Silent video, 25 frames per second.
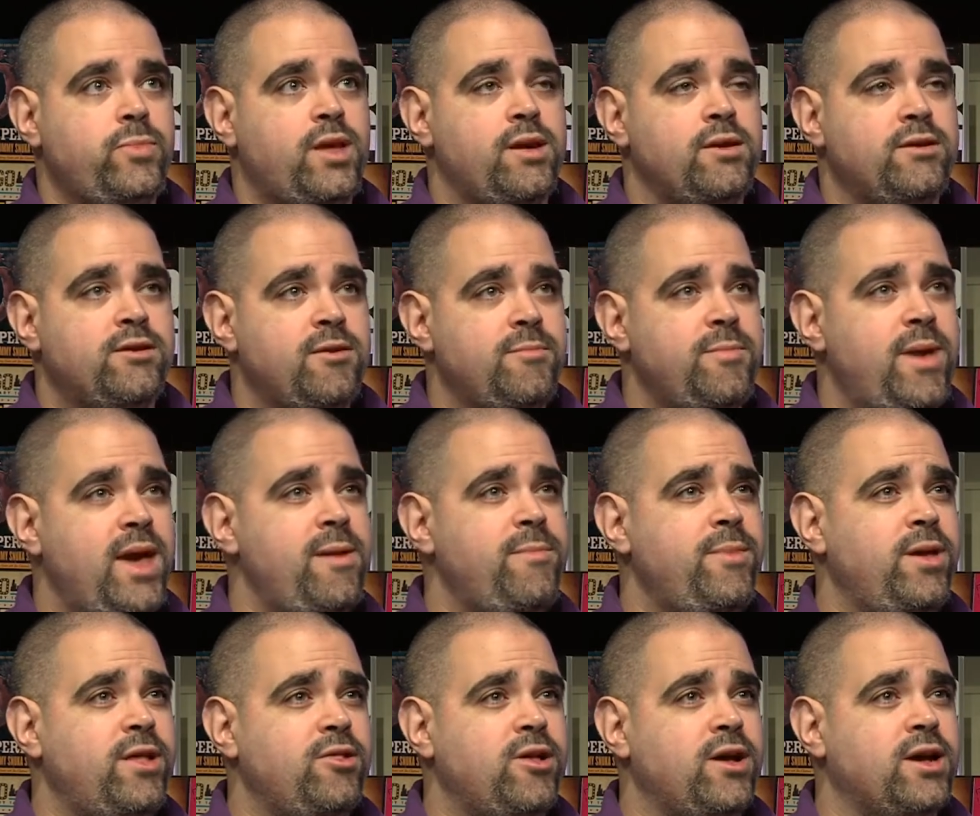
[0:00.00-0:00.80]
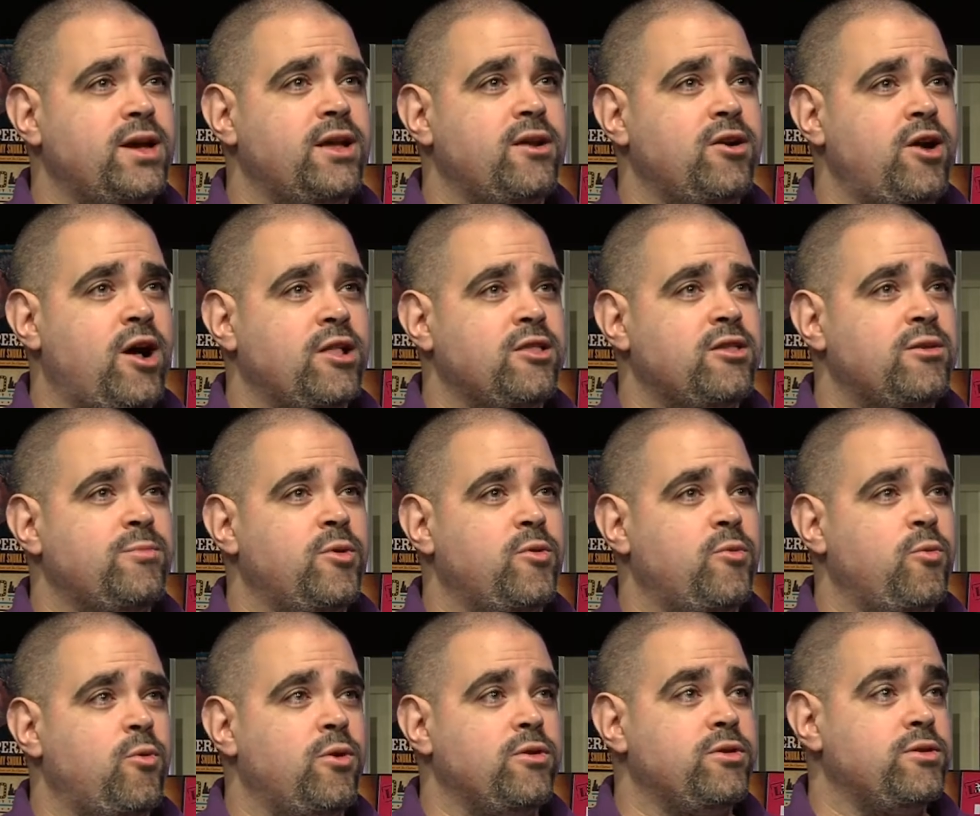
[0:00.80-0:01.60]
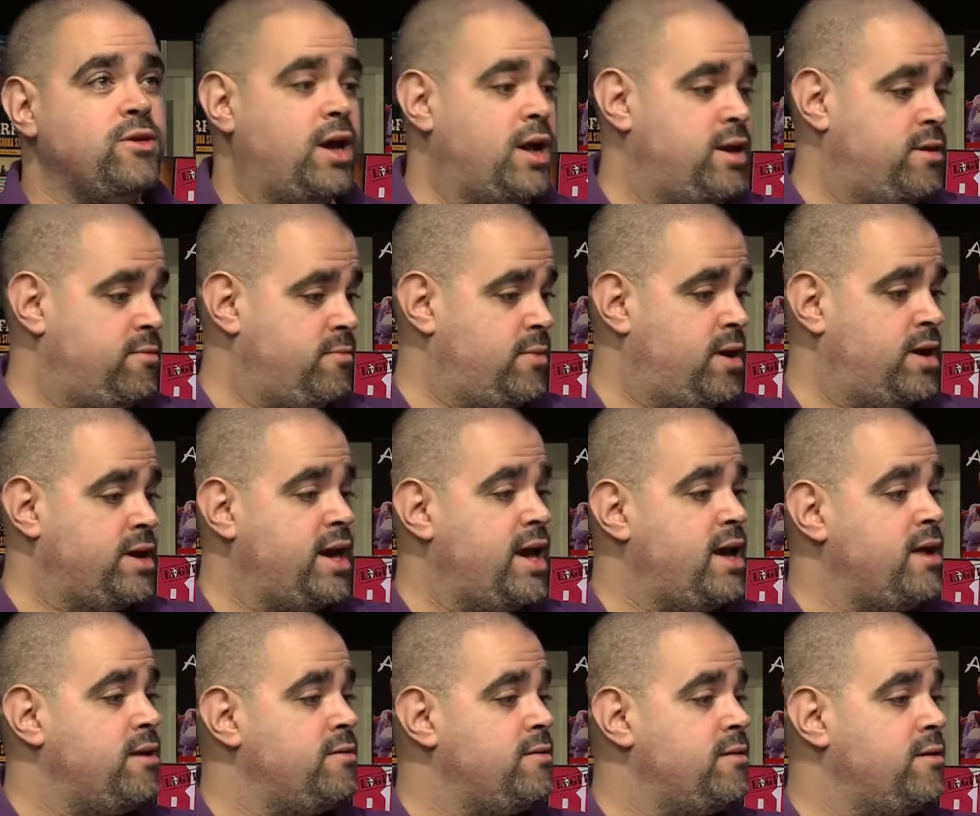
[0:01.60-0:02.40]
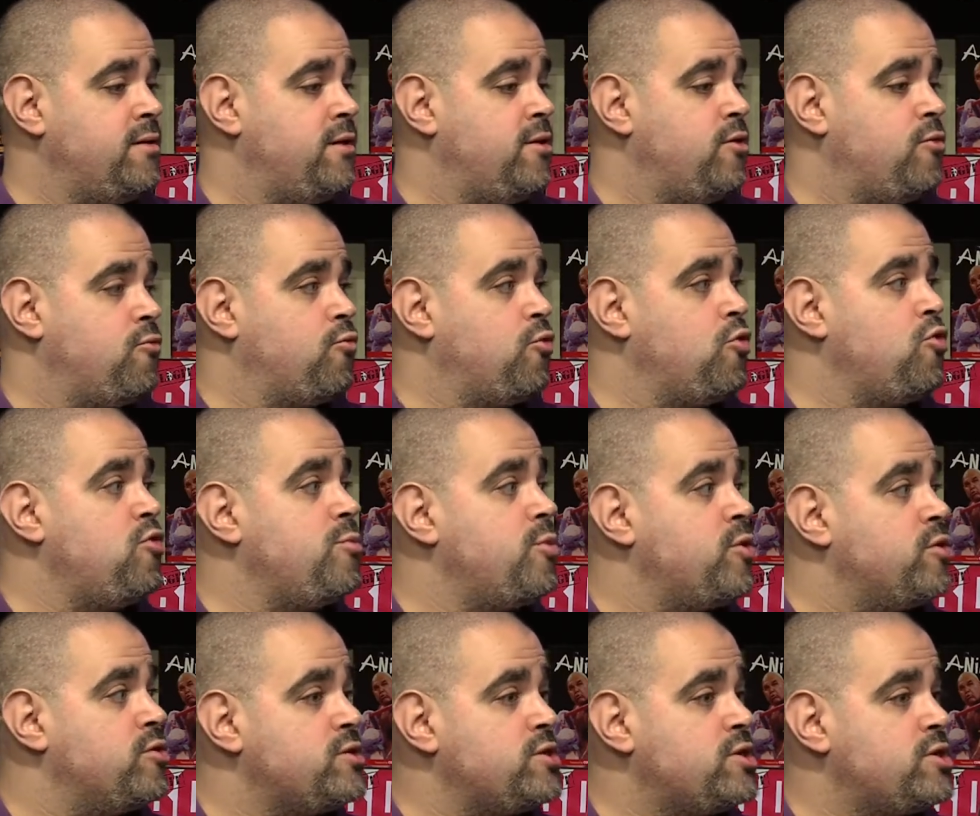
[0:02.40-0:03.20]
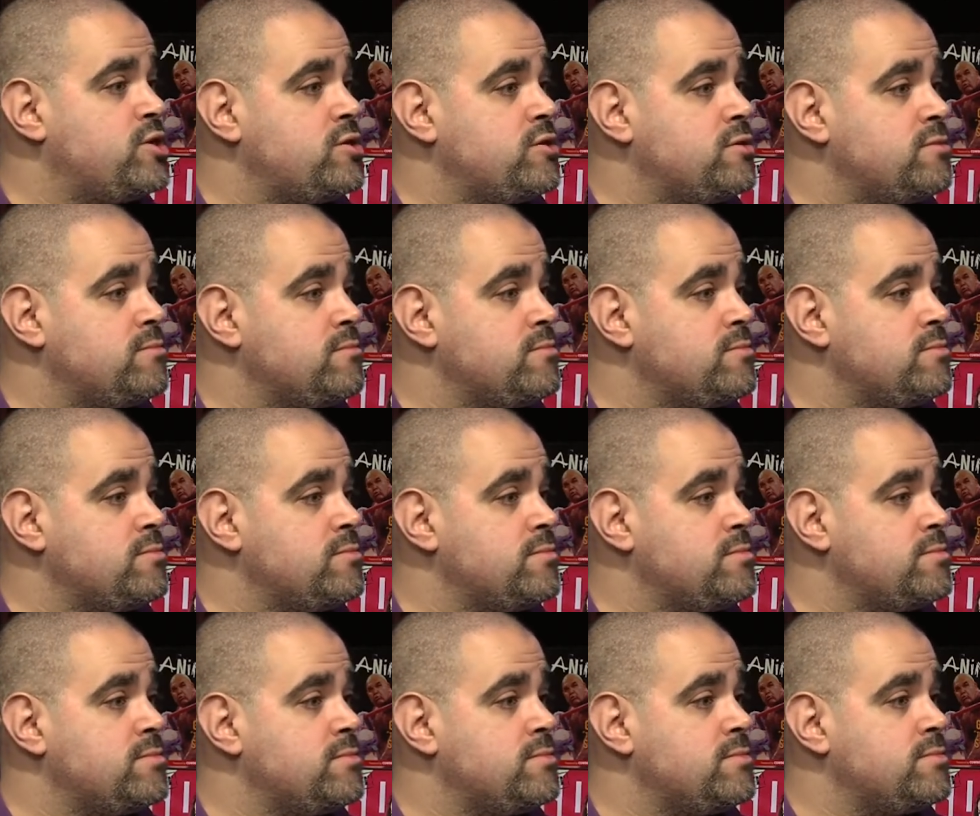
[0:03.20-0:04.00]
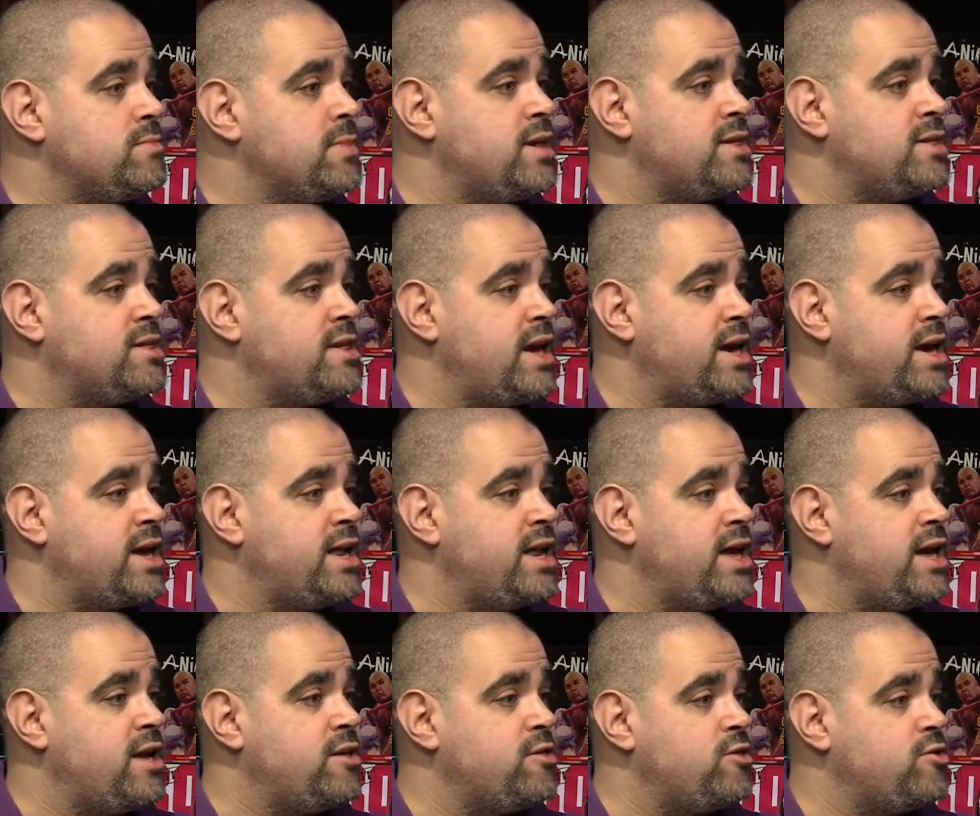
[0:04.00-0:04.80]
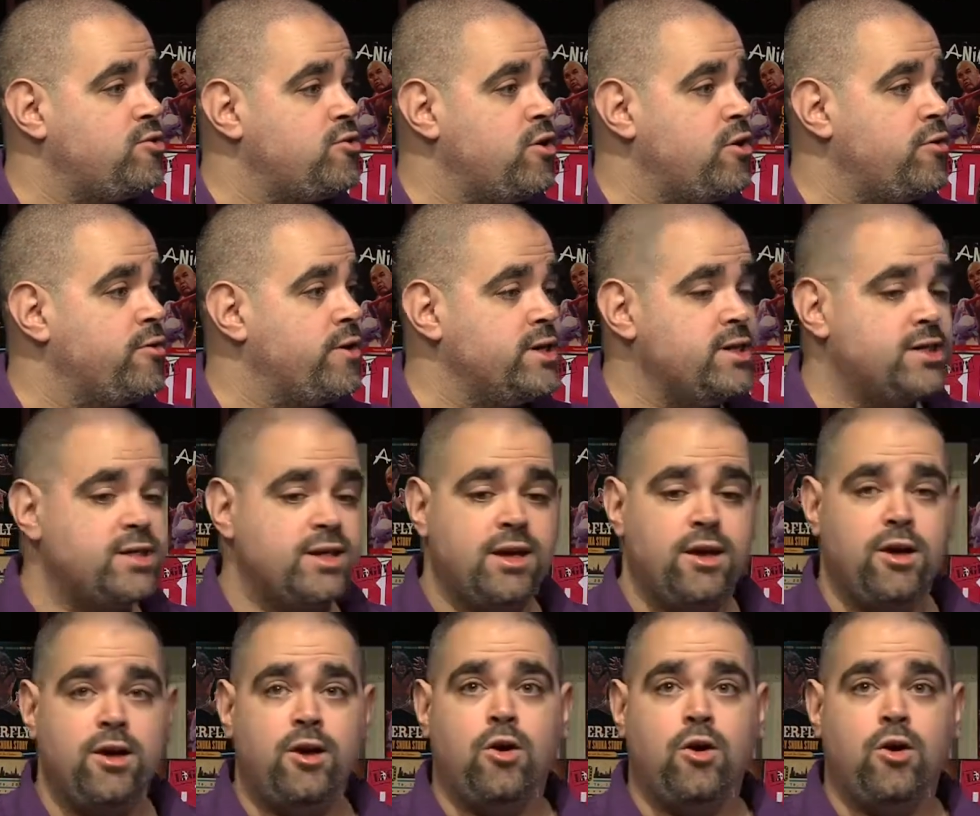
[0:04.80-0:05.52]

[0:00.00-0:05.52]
to maybe look at Ultimate War, and again, rumors and secondhand stories.